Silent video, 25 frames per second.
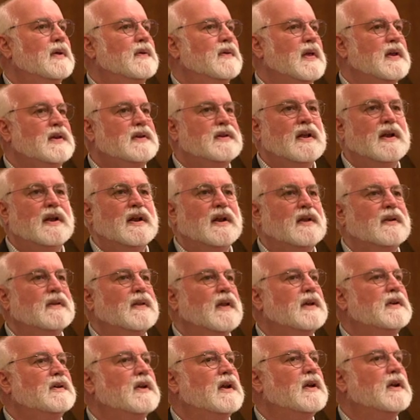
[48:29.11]
they did it, and
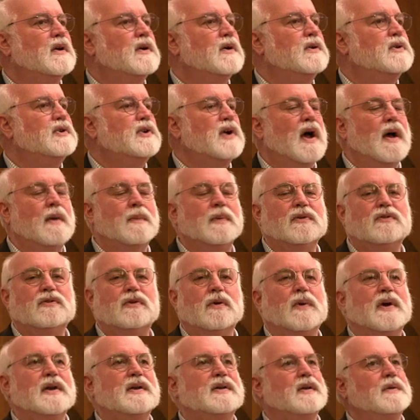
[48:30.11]
they did a good job. And
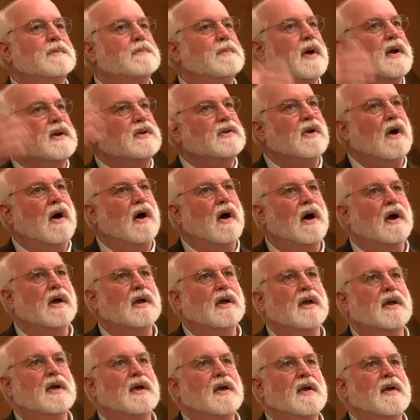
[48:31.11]
so I did my
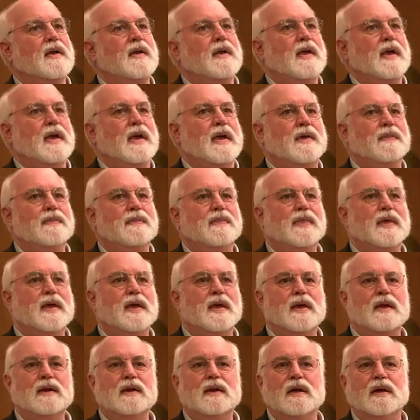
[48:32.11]
talk, and
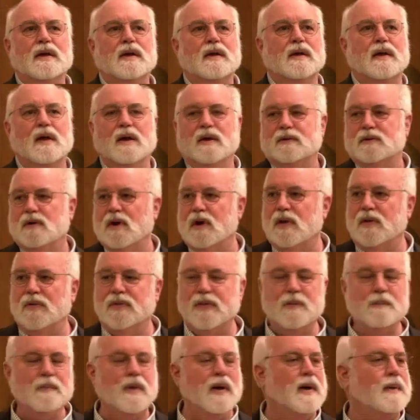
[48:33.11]
then I called
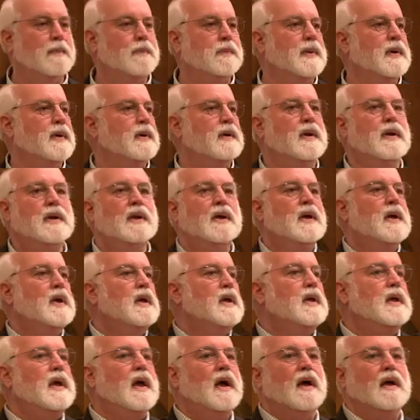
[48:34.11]
them up, and
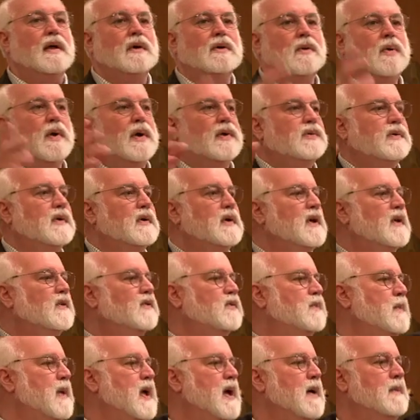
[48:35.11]
question,
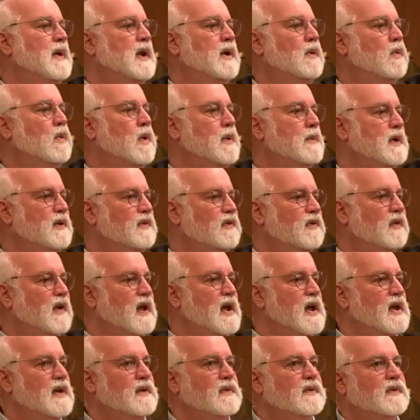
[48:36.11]
"Yes, ma'am." And a woman
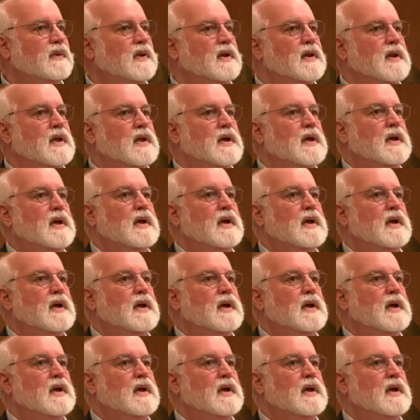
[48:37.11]
stands in